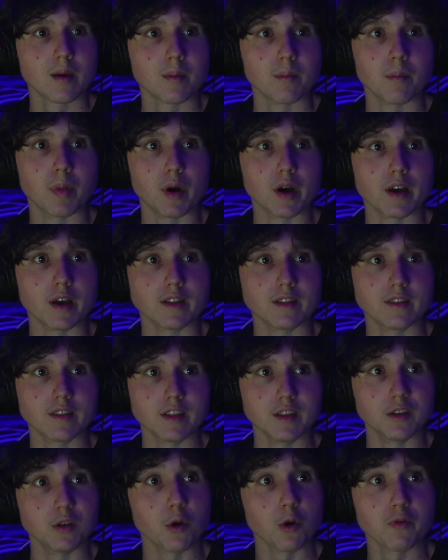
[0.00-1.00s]
But
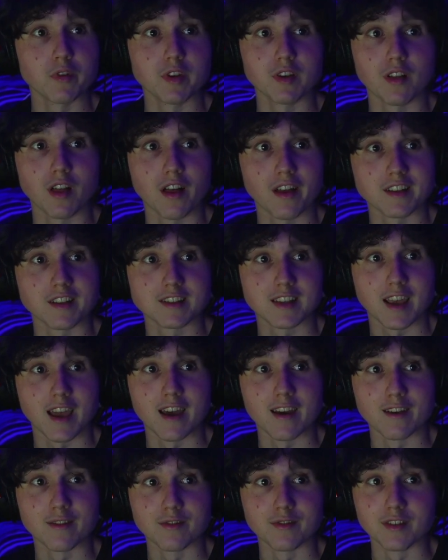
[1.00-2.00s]
the Govee glides
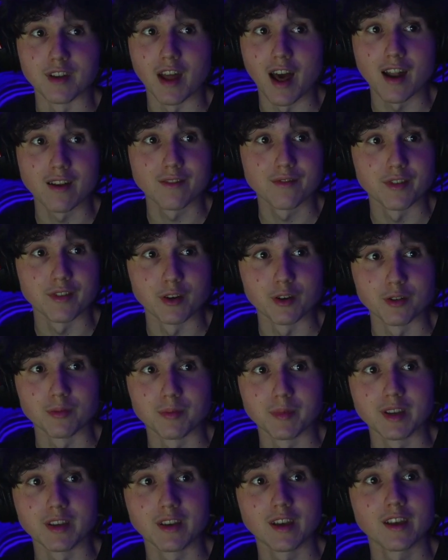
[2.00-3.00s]
have not failed
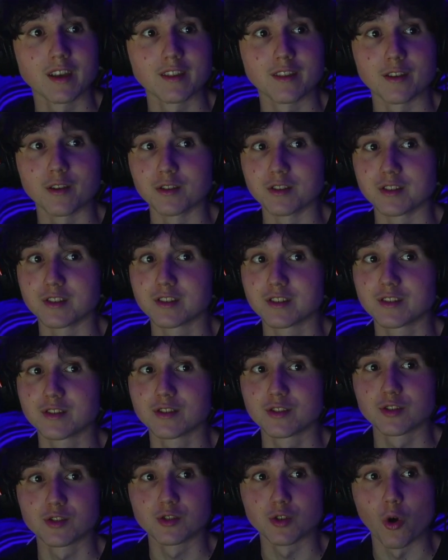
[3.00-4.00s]
me. There's
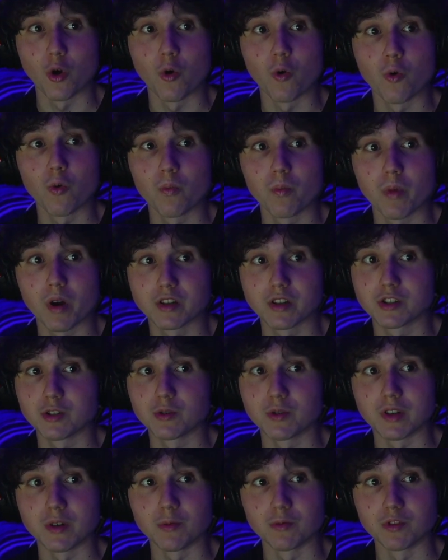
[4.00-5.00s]
so much you
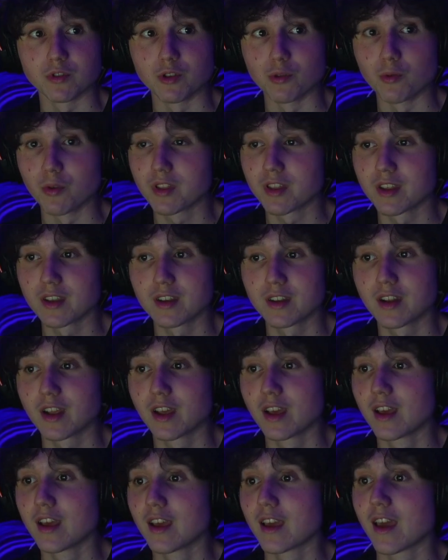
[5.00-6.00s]
can do with it,
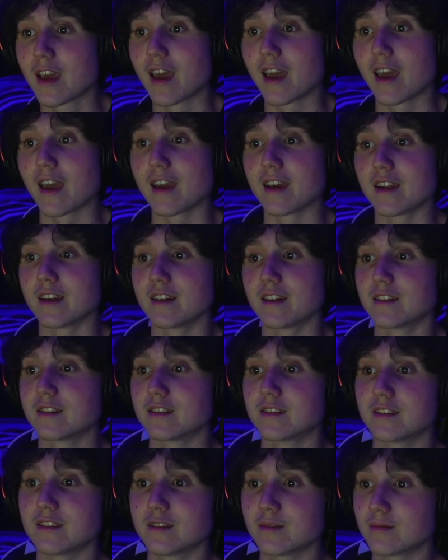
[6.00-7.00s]
and
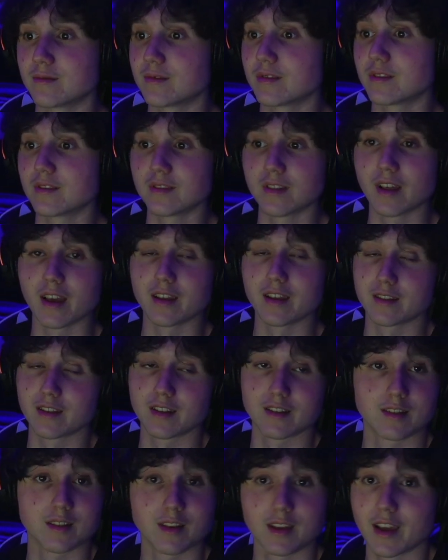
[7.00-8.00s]

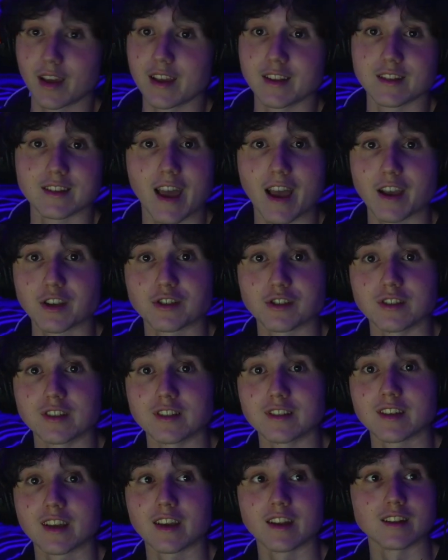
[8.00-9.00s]
it's actually
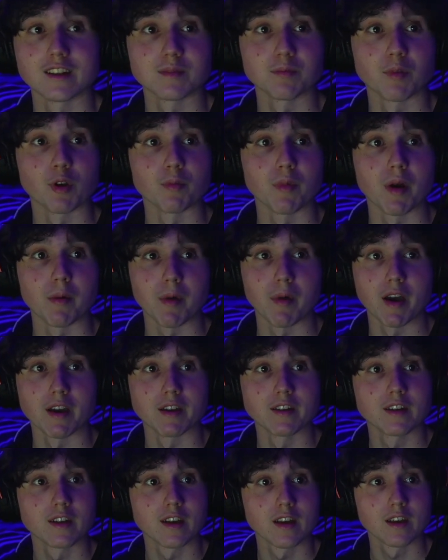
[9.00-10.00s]
insane. It's blowing my
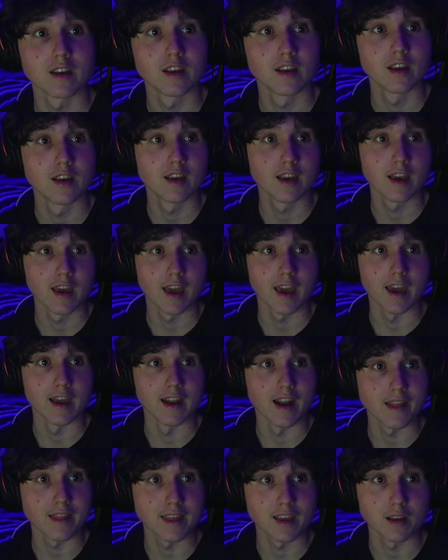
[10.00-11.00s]
mind, and
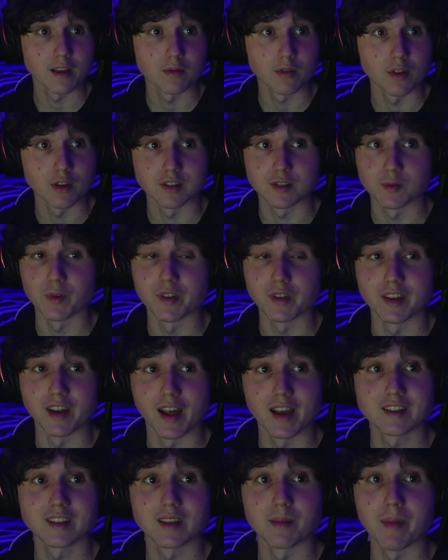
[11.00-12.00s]
I think it looks really
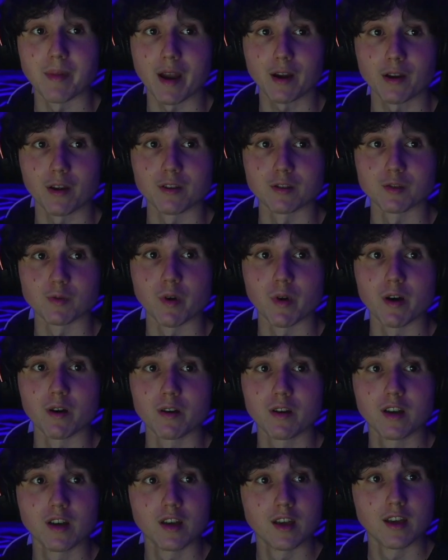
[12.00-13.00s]
nice in the background as well.